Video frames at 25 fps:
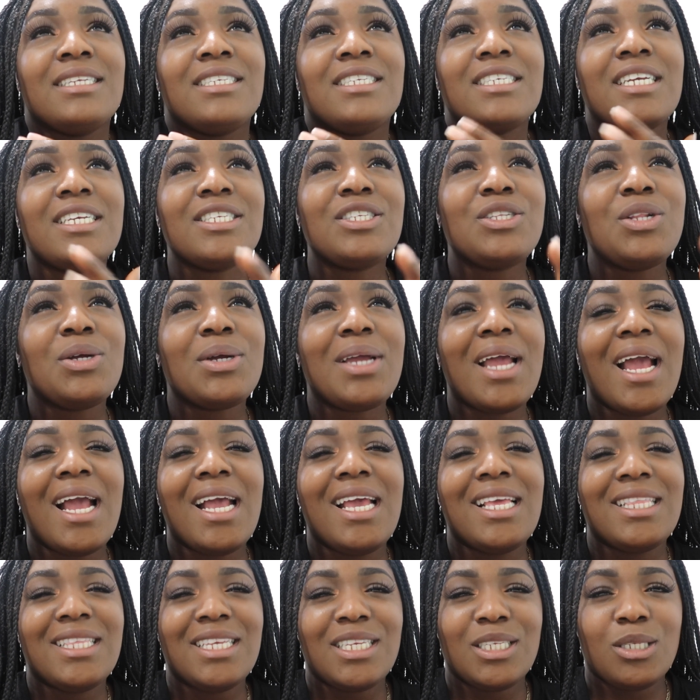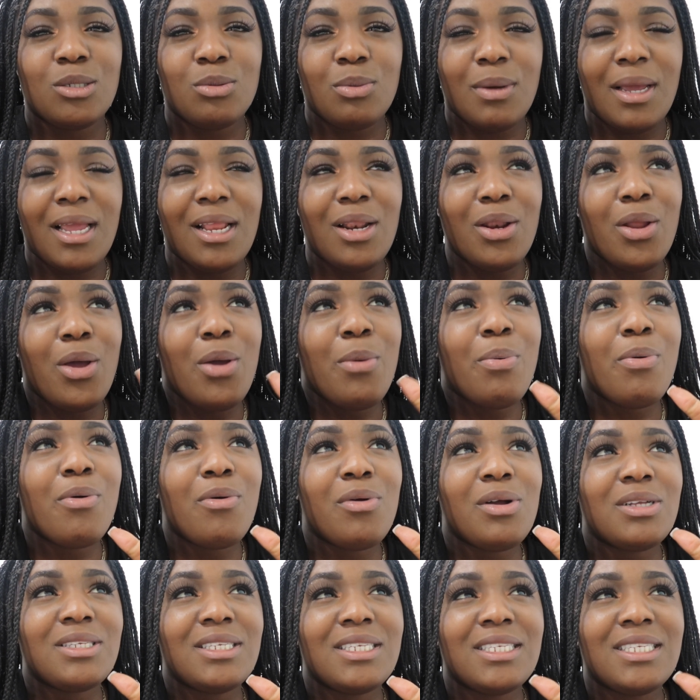Just look at it this way. Low
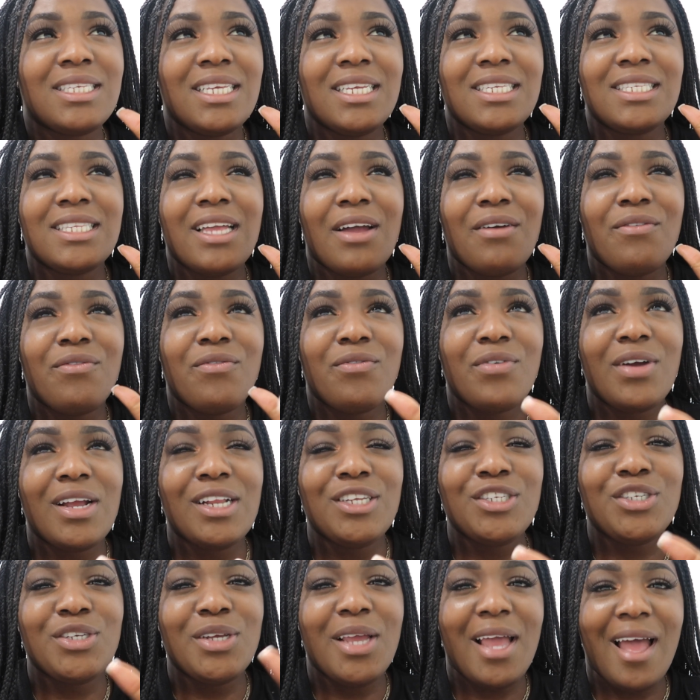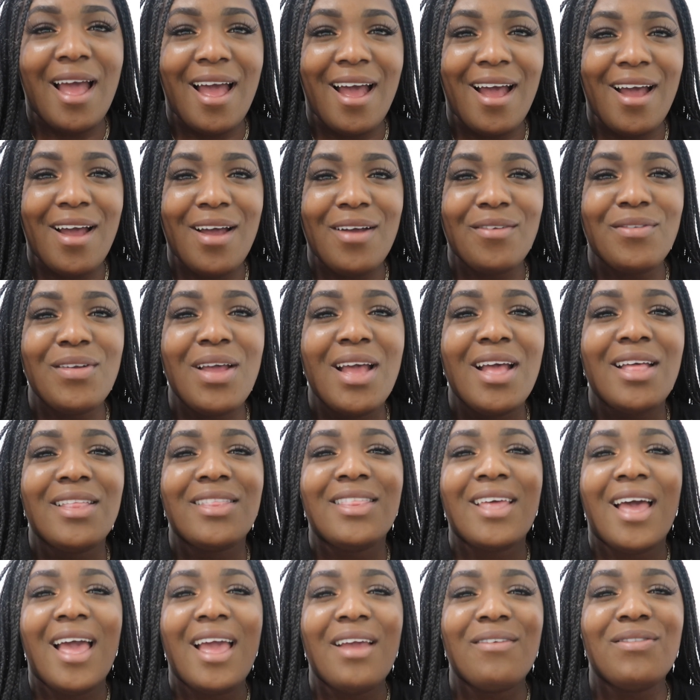porosity is that friend you have
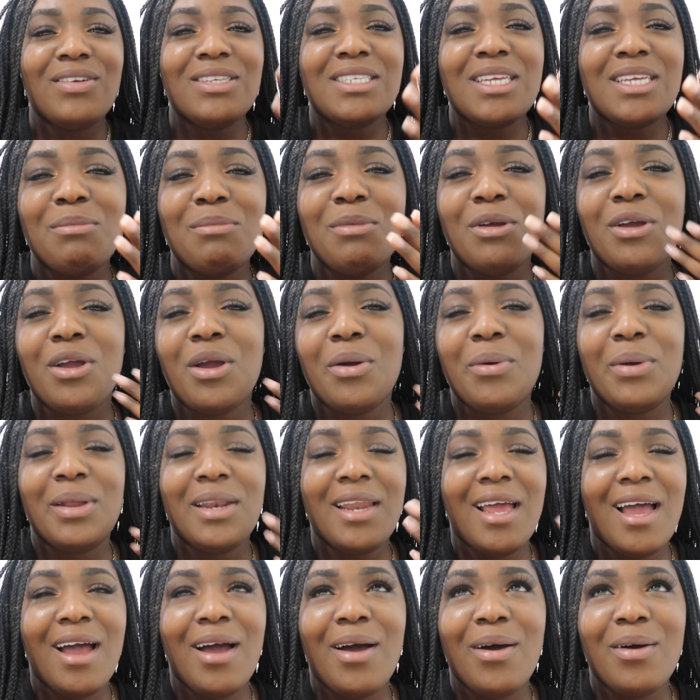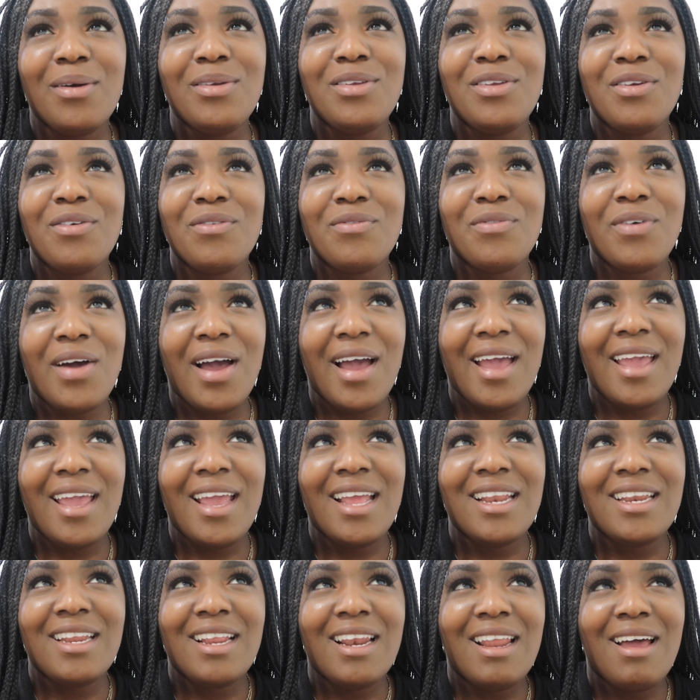that every you're going out you
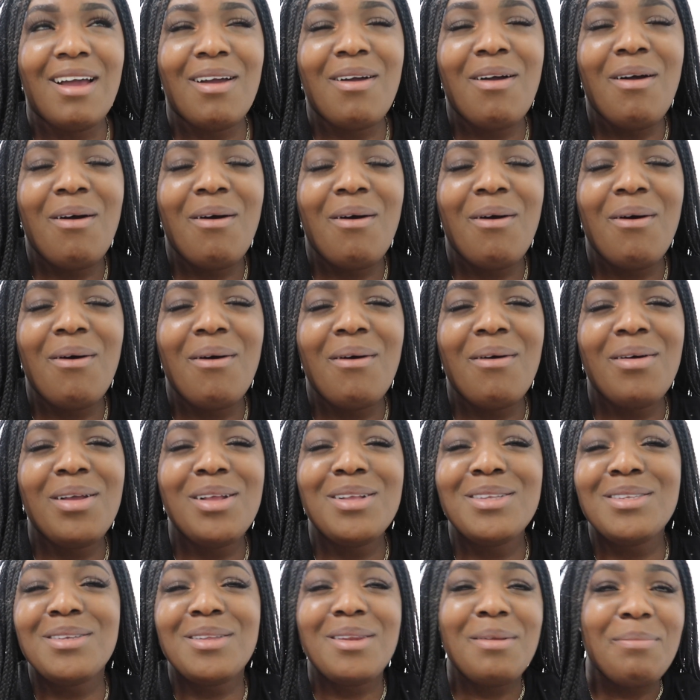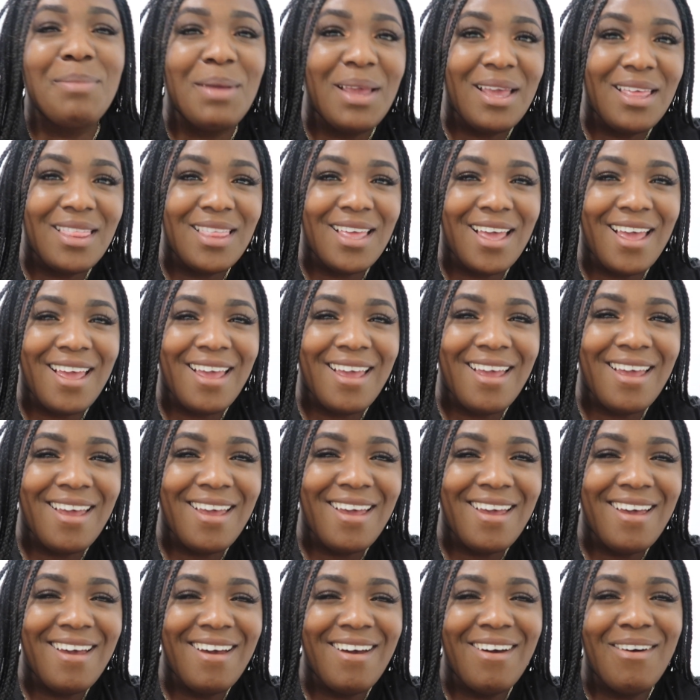invite and they're like, oh, who's gonna be
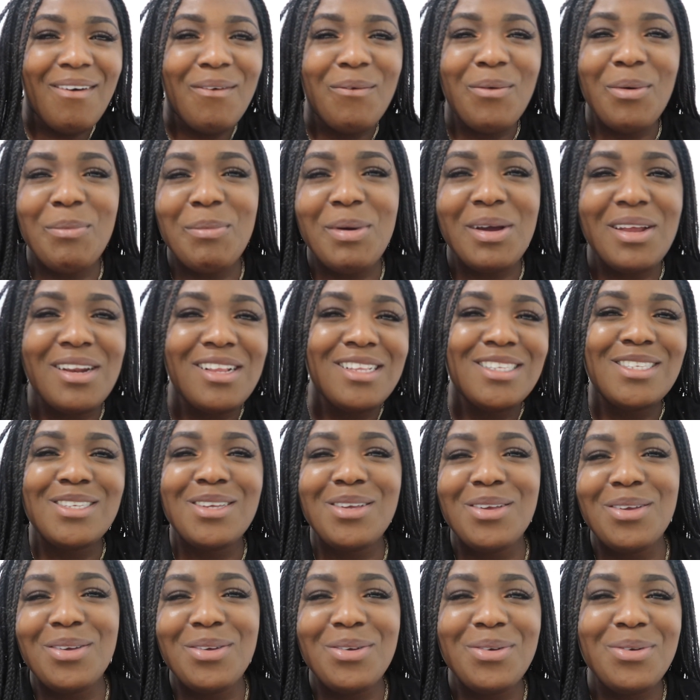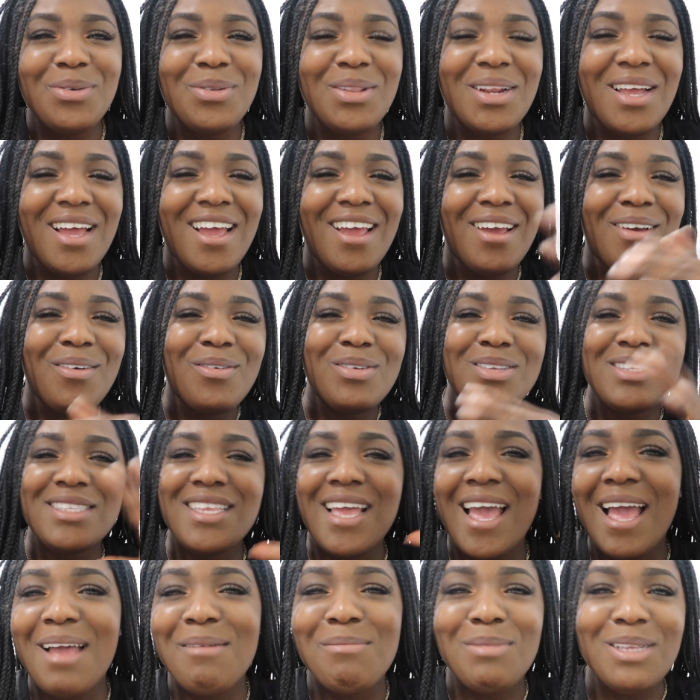there? What am I gonna do? Like, what's
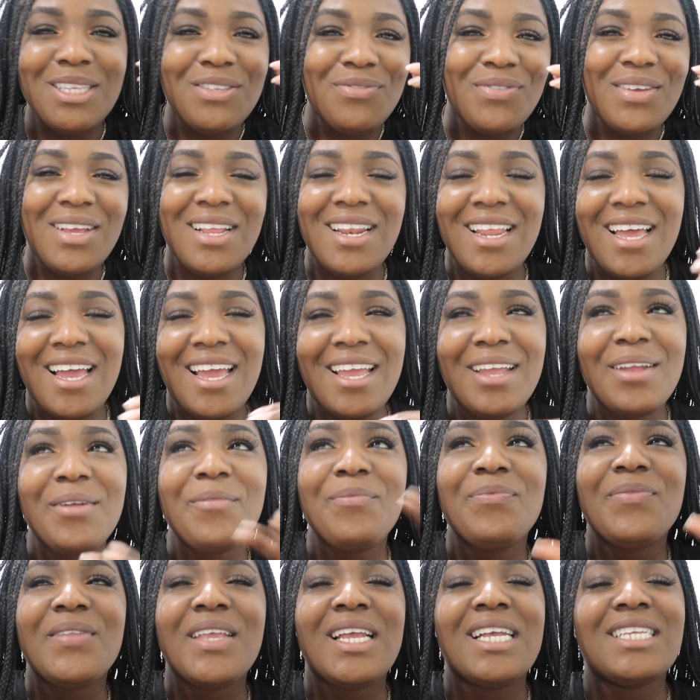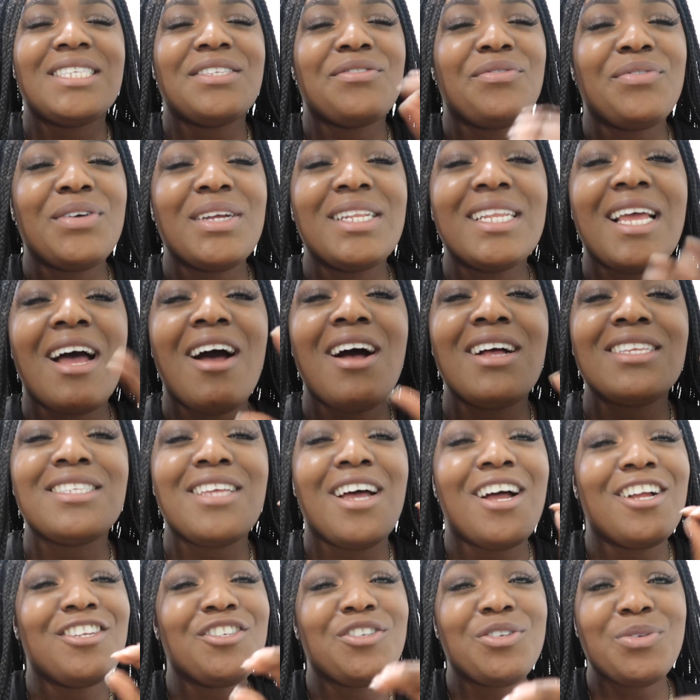the atmosphere like? It's a friend that asks
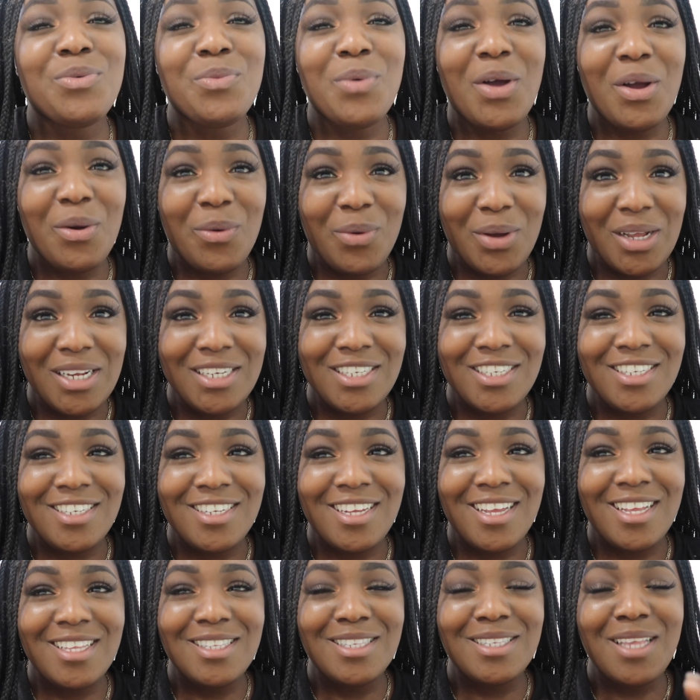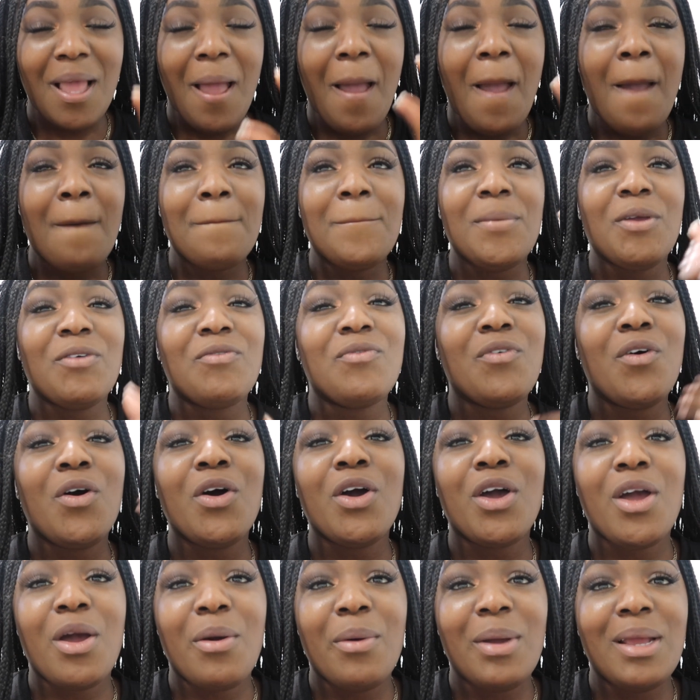101 questions
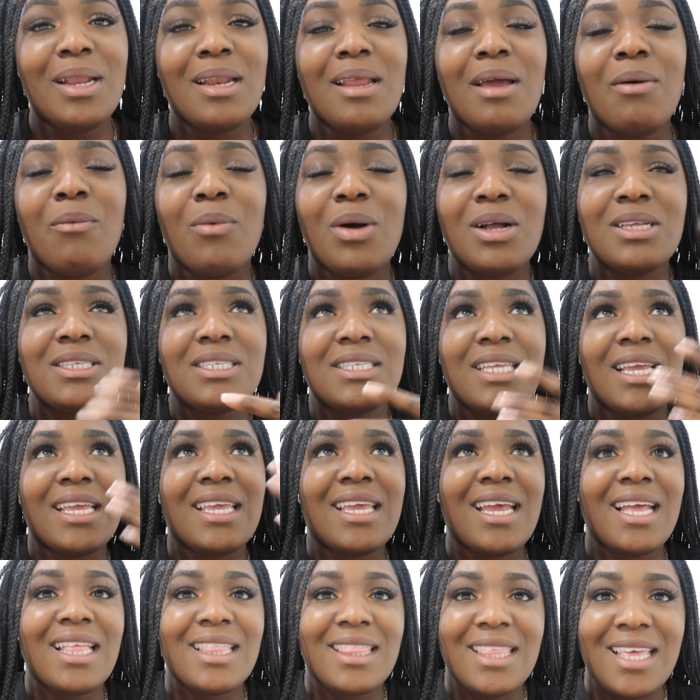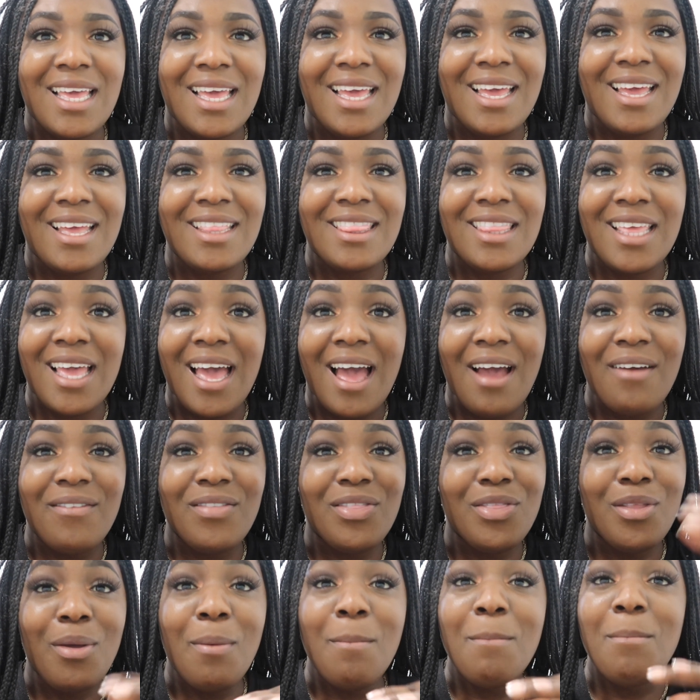before going, and once they get there, they're
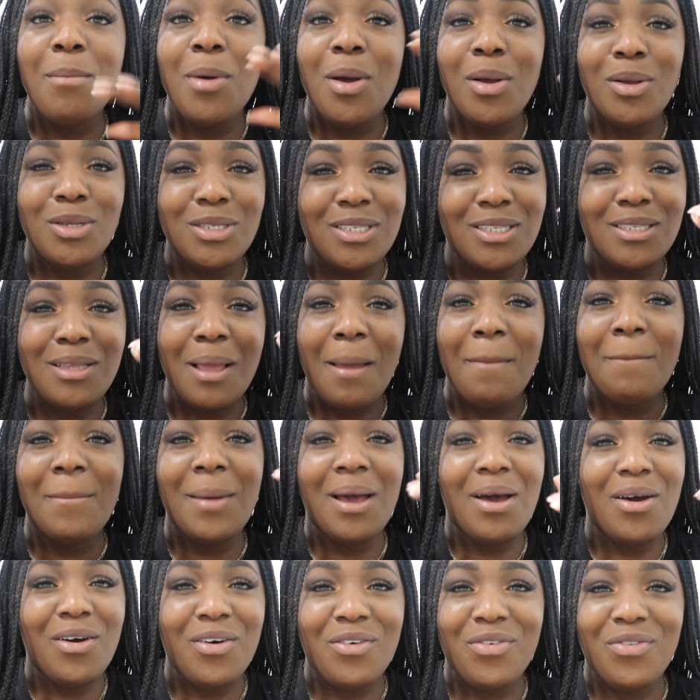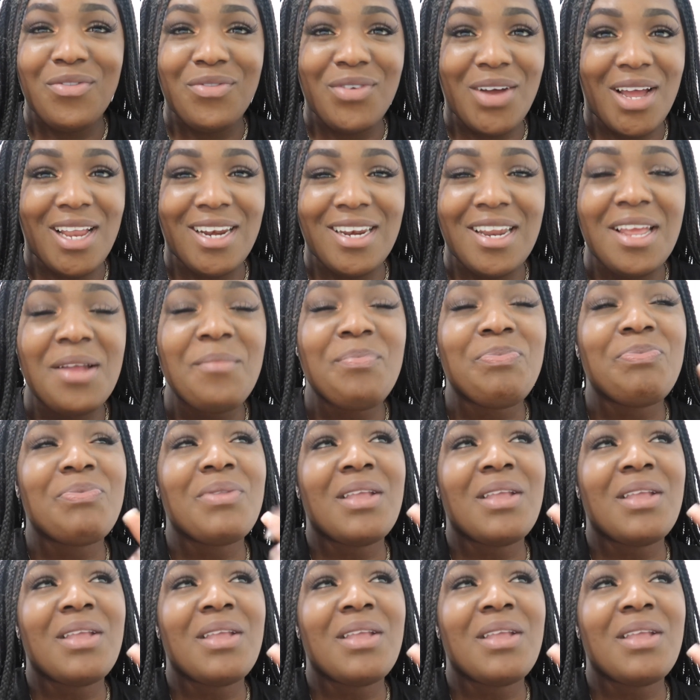having the most amount of fun.